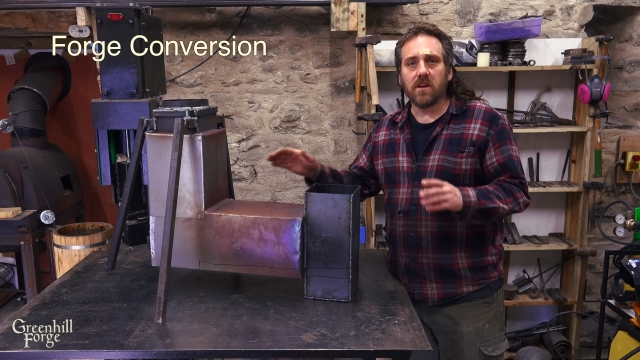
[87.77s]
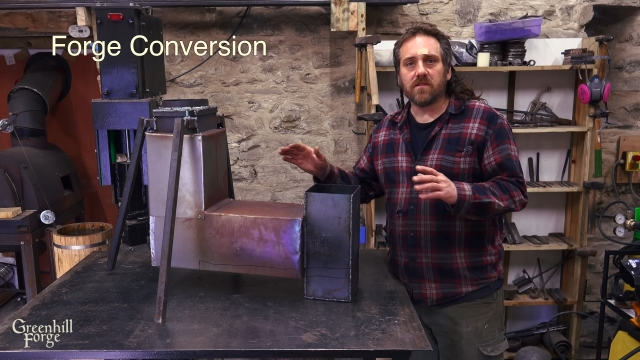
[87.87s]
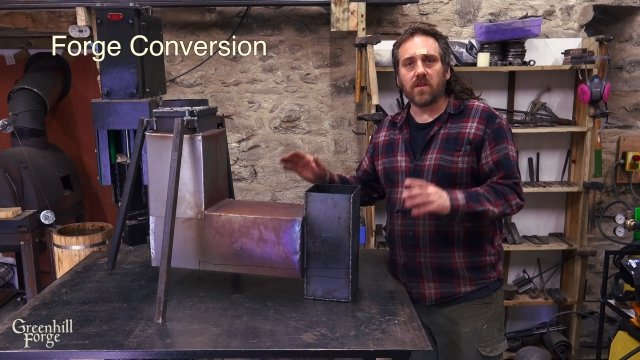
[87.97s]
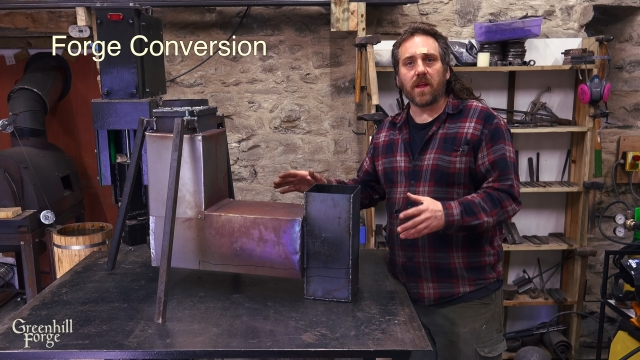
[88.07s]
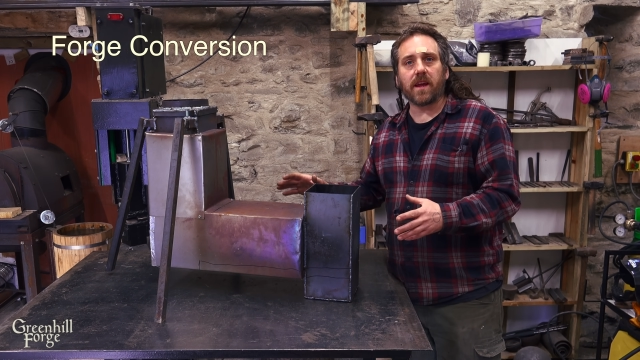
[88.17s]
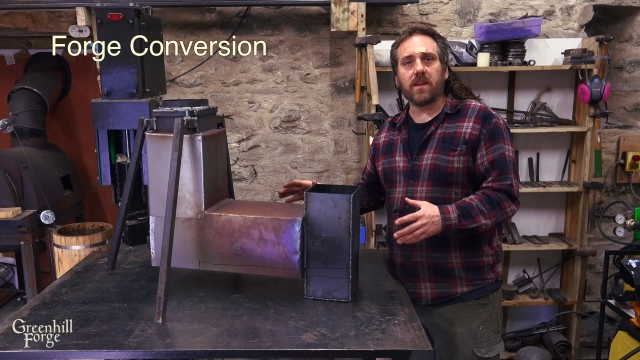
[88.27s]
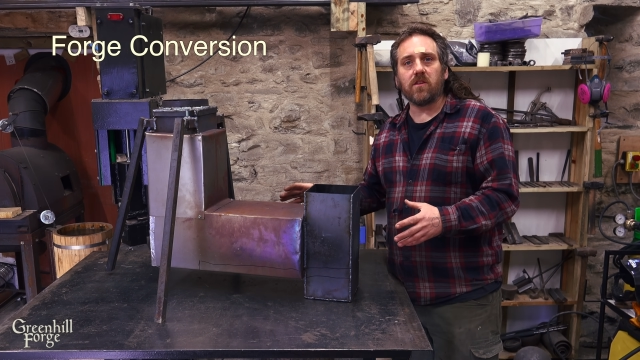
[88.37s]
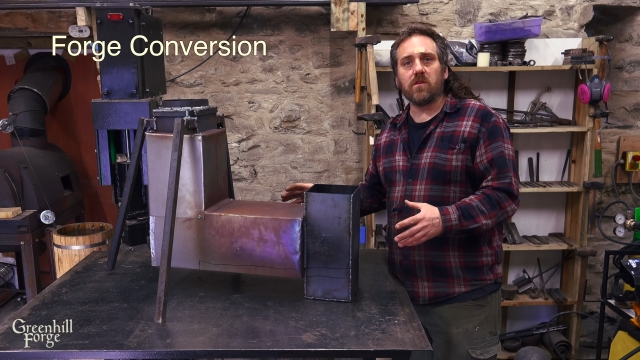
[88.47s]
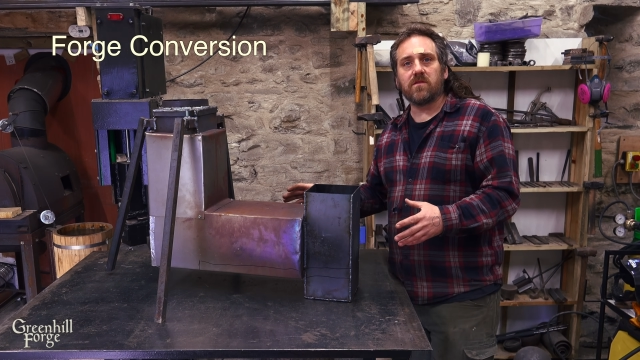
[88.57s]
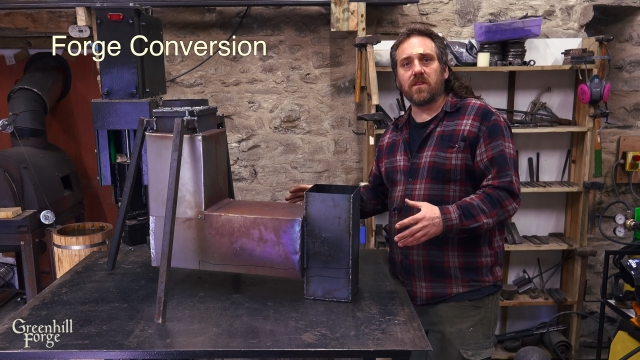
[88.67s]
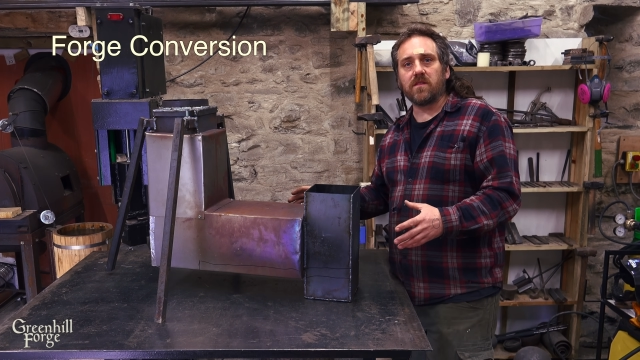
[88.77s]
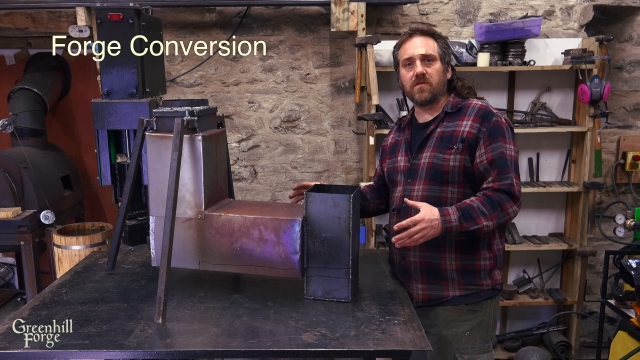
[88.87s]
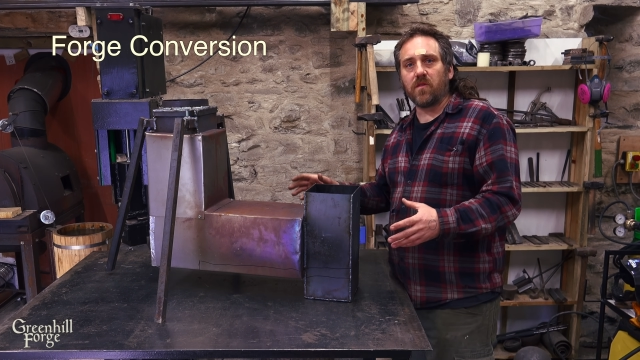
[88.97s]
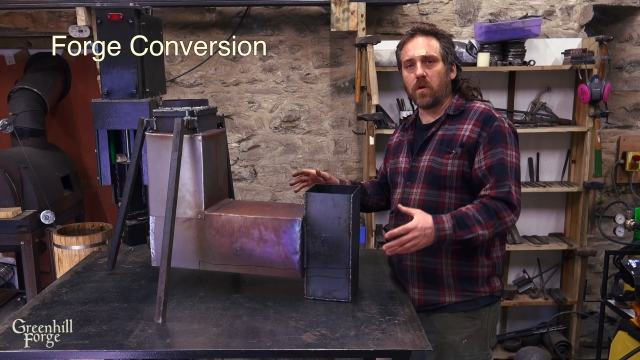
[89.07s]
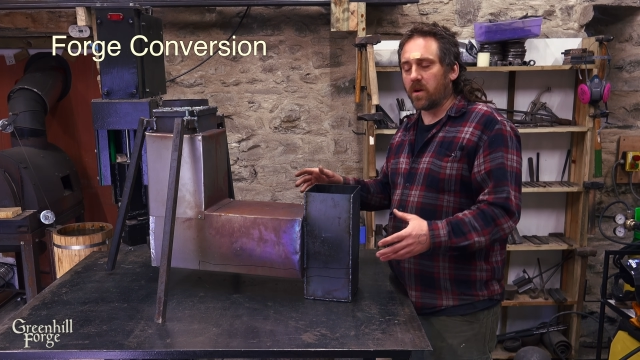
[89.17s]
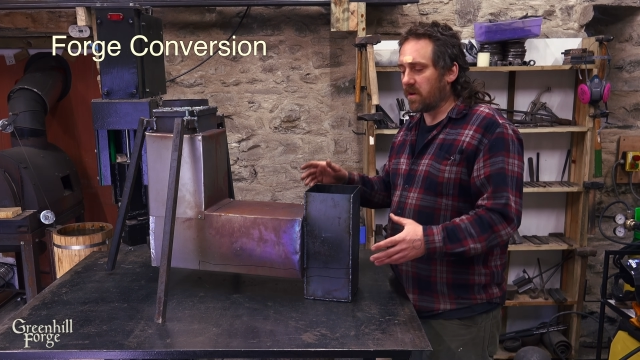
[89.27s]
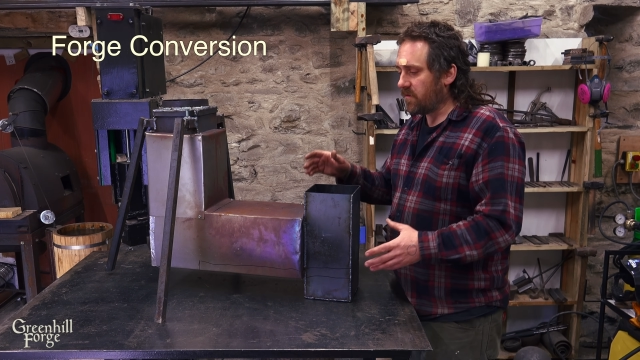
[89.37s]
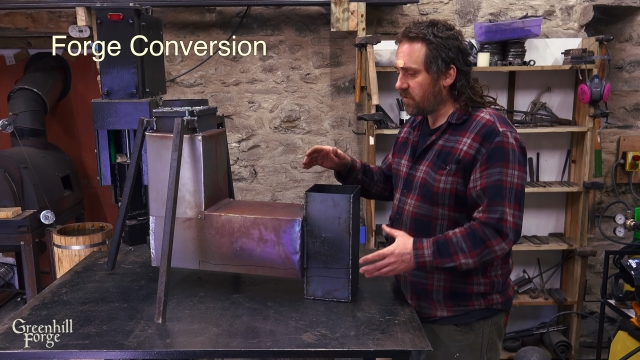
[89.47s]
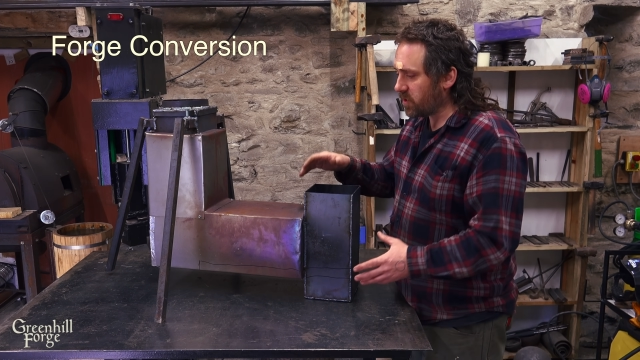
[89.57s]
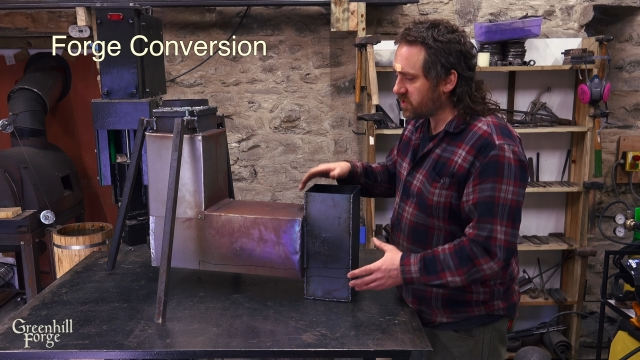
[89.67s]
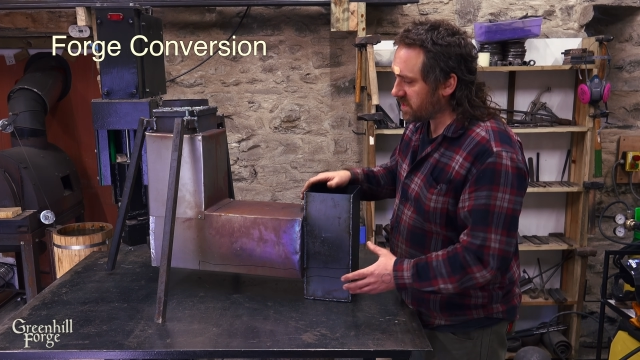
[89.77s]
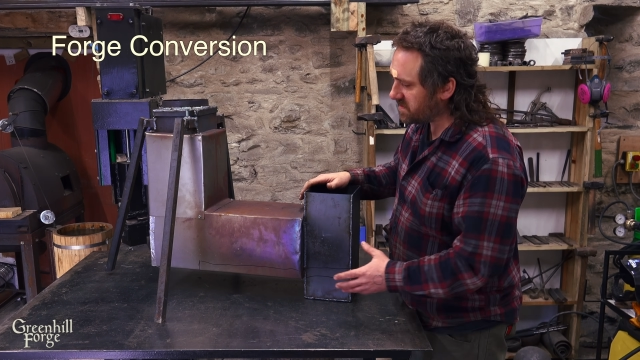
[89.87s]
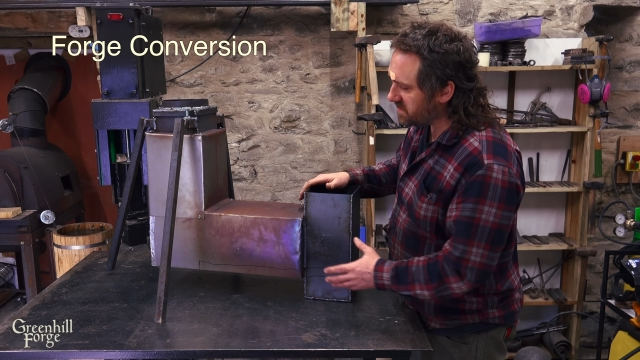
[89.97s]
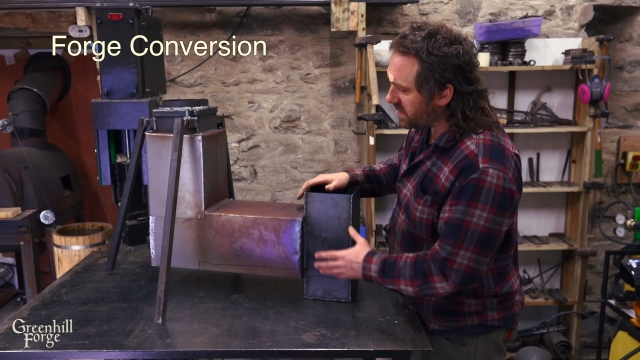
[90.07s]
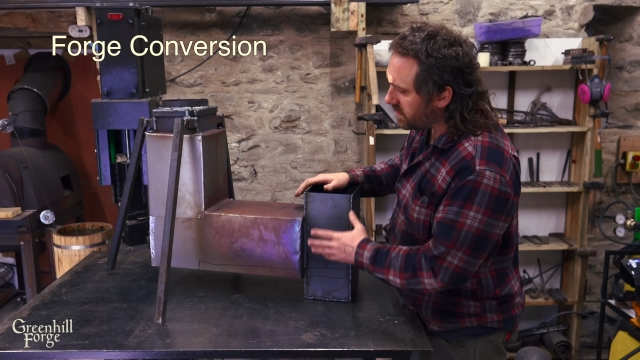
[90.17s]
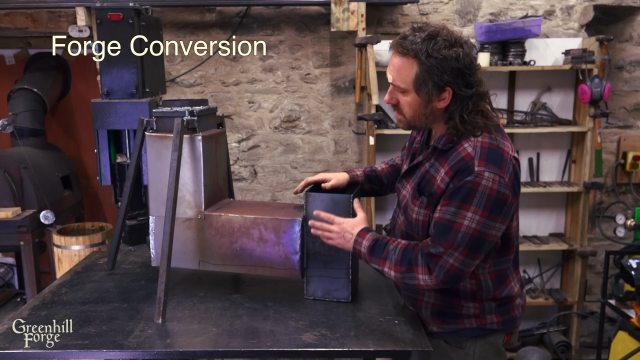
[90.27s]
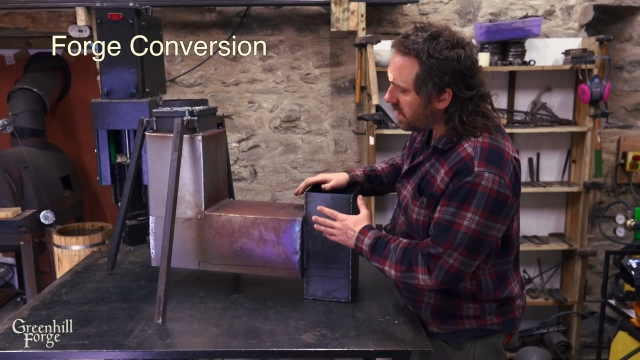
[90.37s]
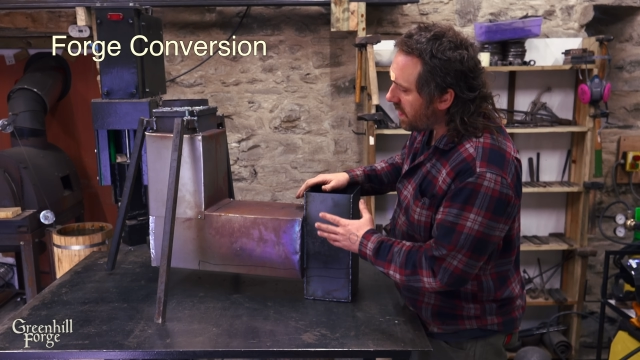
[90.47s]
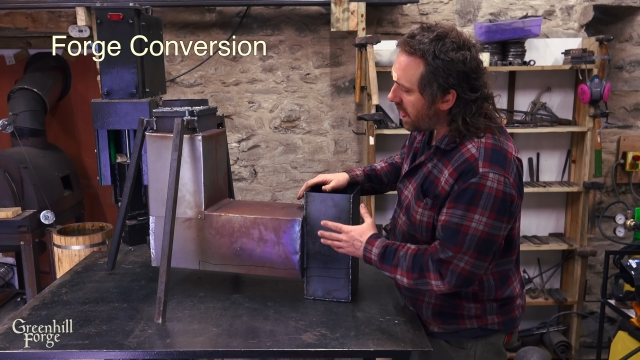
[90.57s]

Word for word: so that I can use this for forging steel.